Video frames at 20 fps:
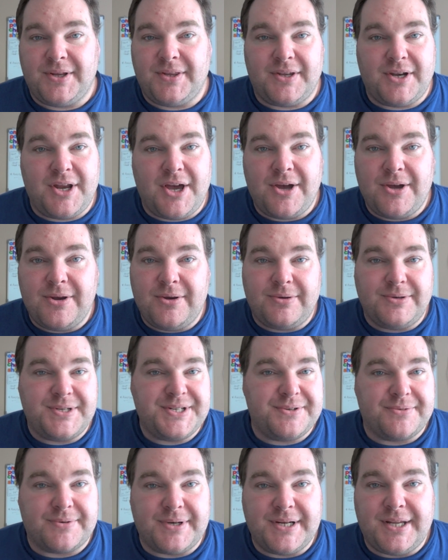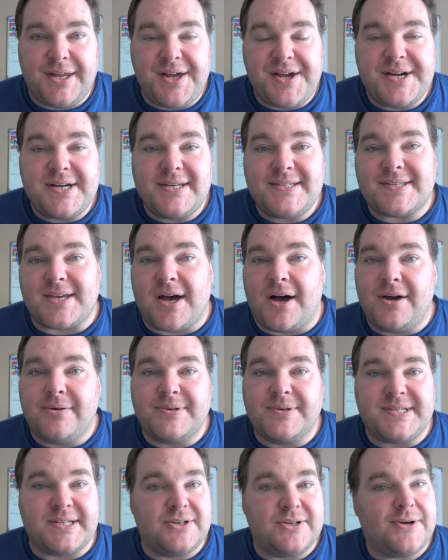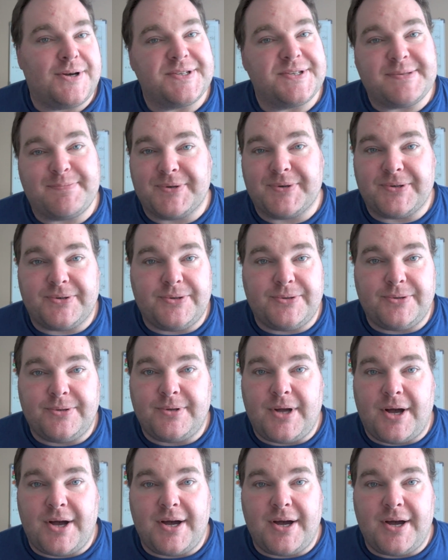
in the know who didn't realise, I was in hospital.